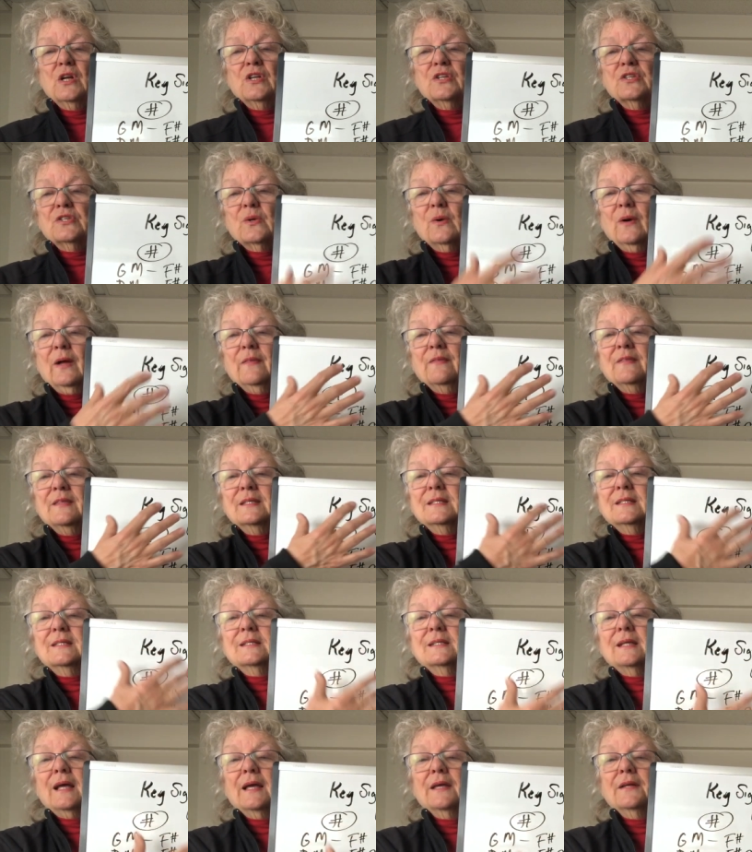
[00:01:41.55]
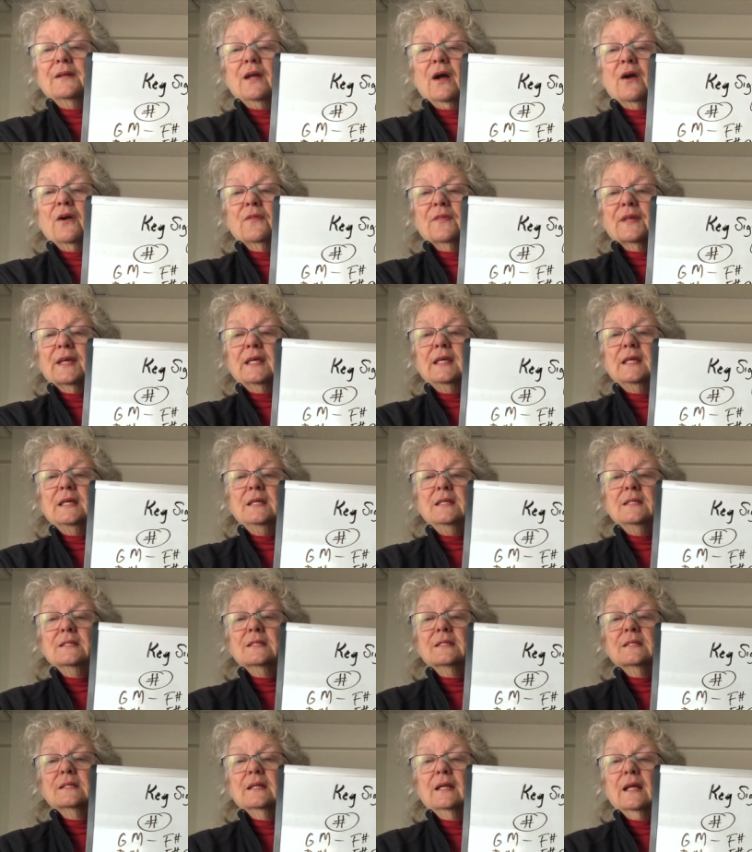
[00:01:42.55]
So on this side are the
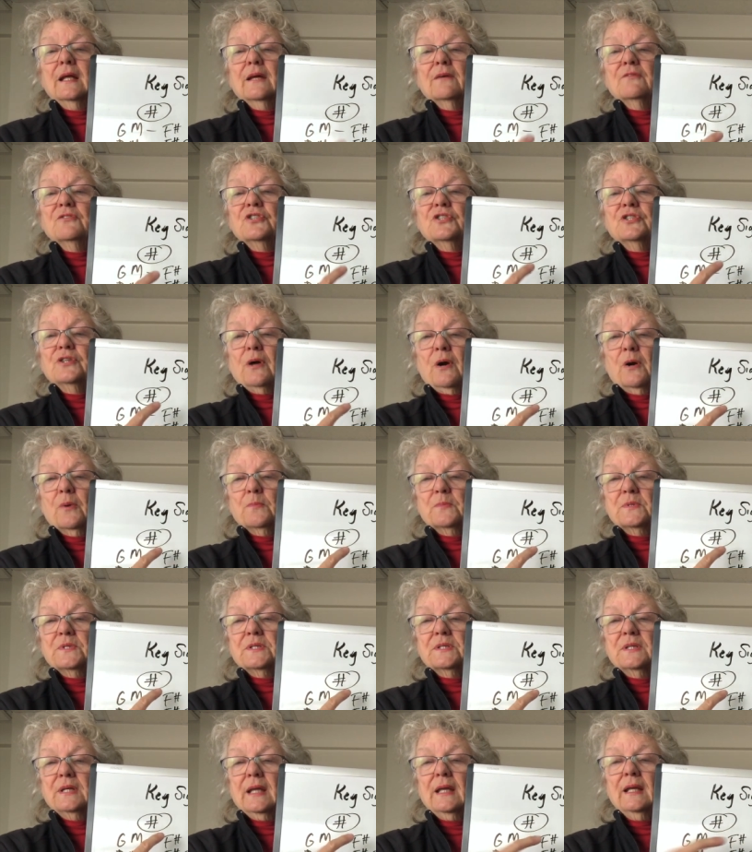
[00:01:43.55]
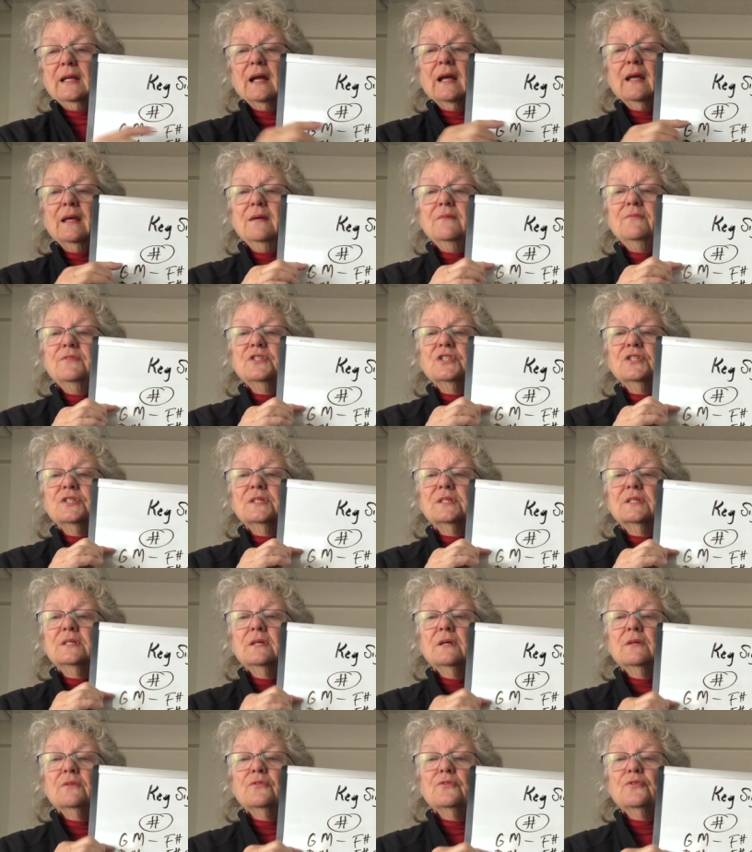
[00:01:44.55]
keys that have sharps. And I have just
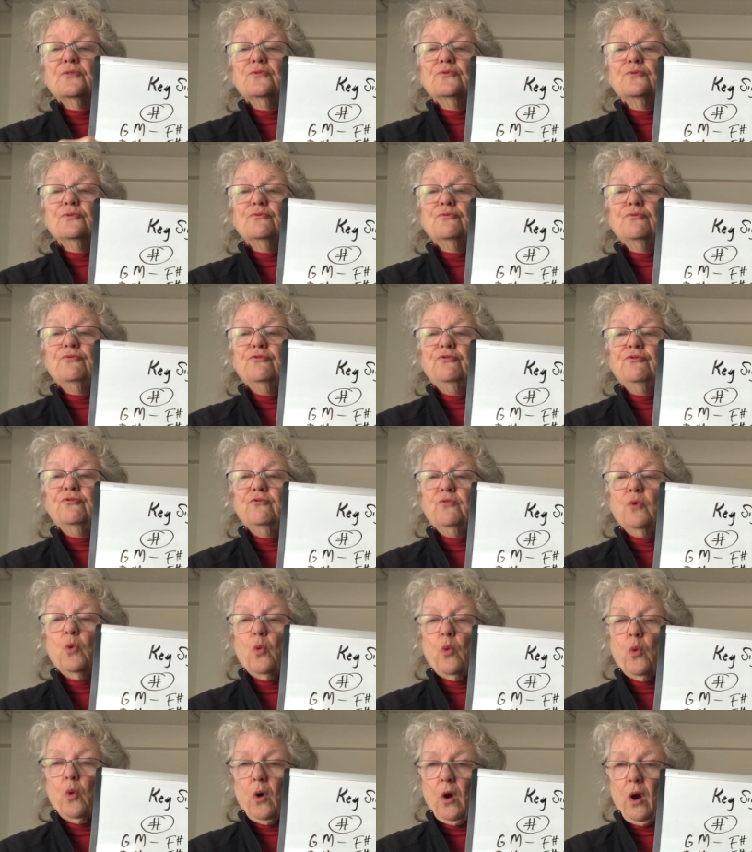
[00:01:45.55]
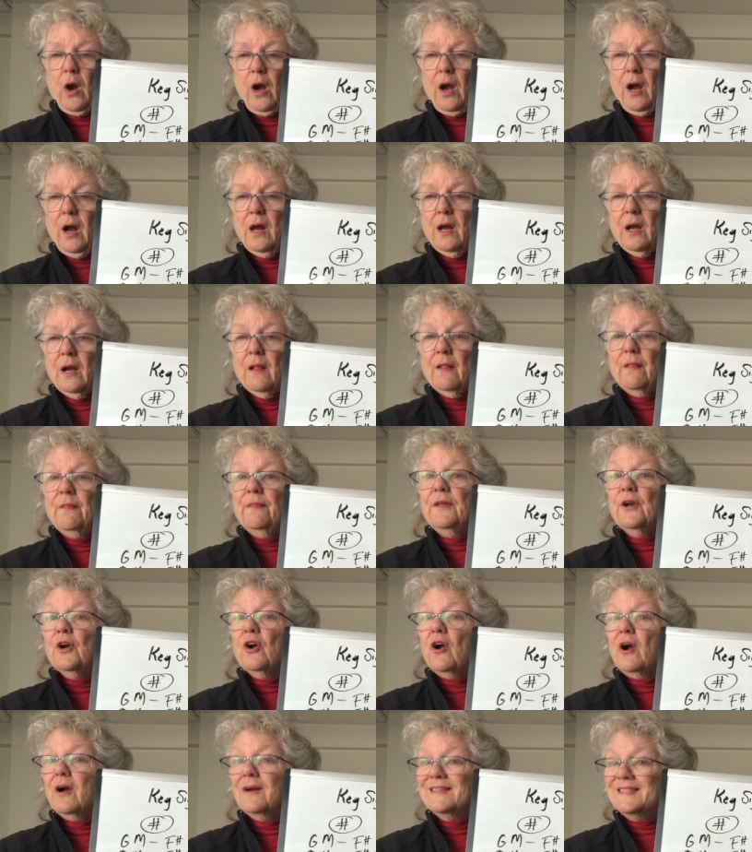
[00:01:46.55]
done through four.
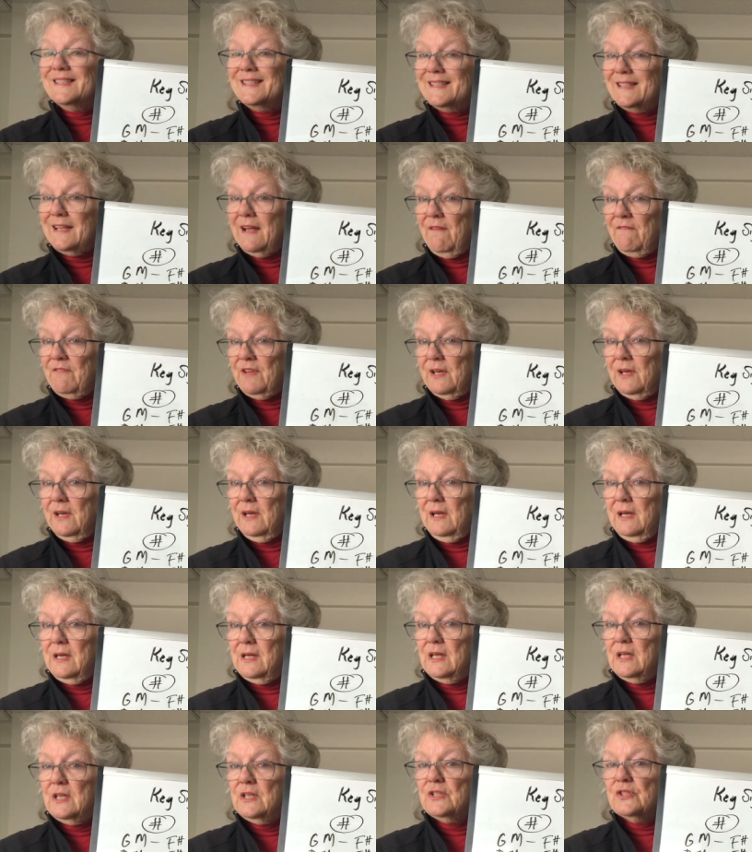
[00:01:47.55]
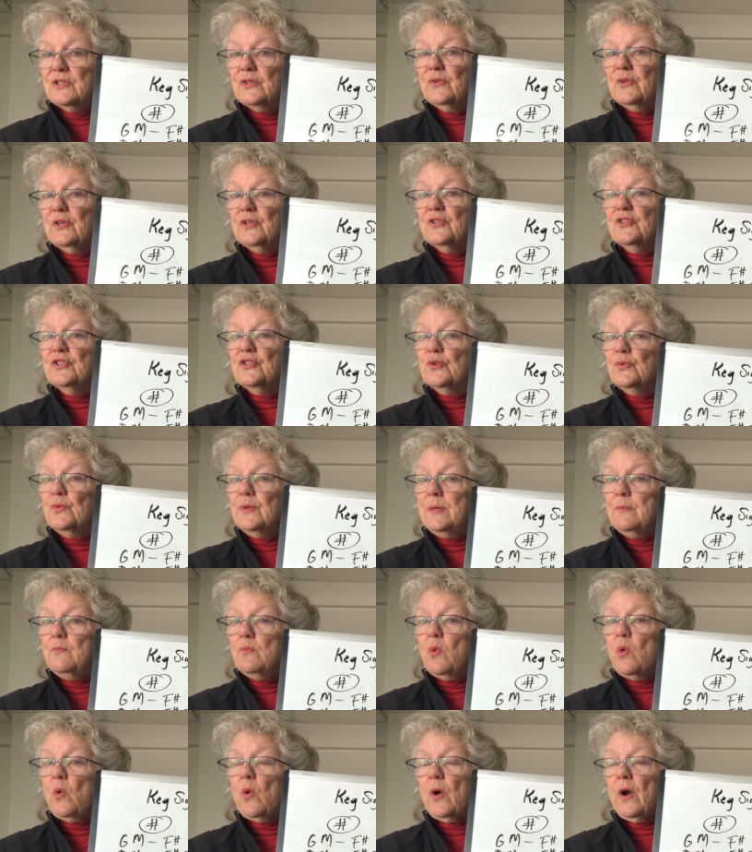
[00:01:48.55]
There are seven. So there's three
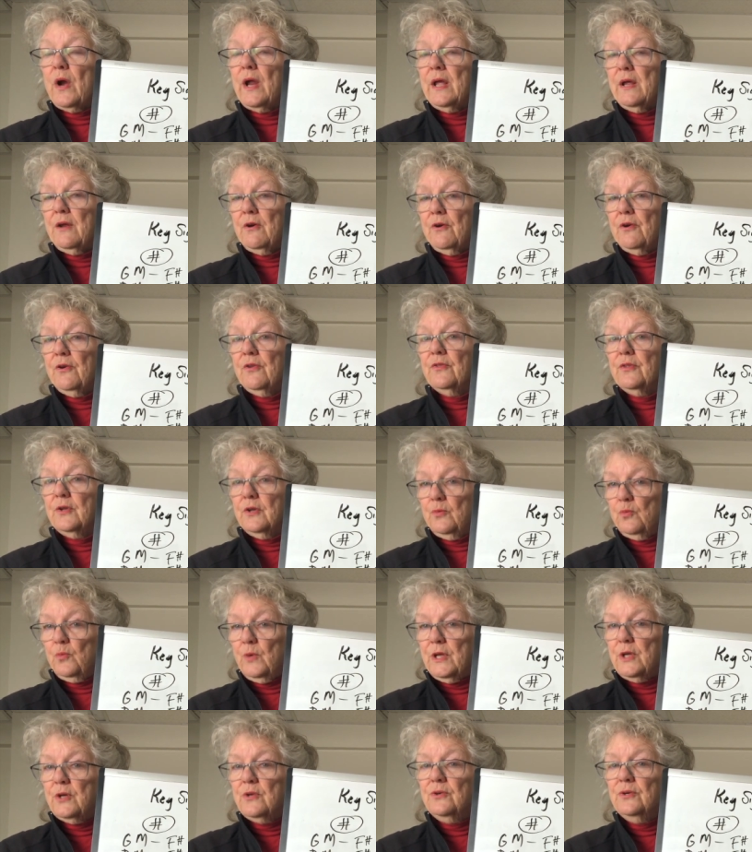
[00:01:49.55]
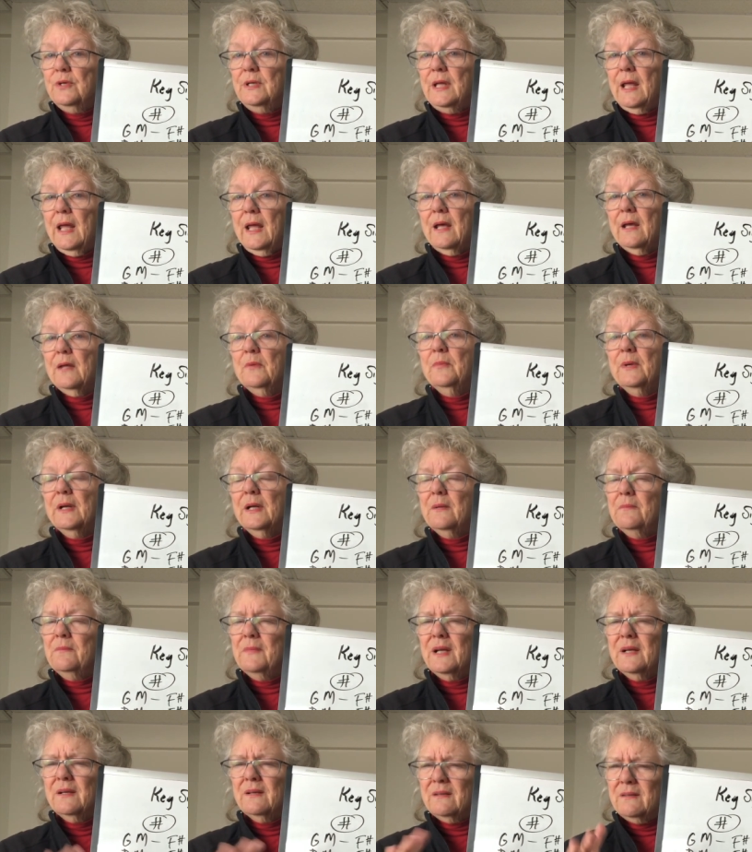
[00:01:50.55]
more here that we could add, but
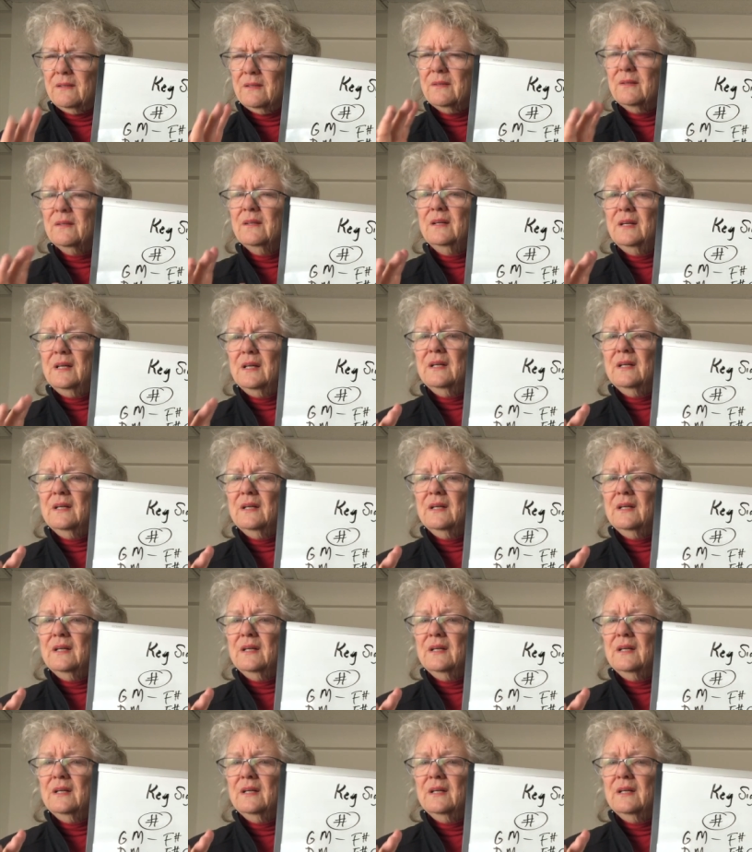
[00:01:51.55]
I'm not going to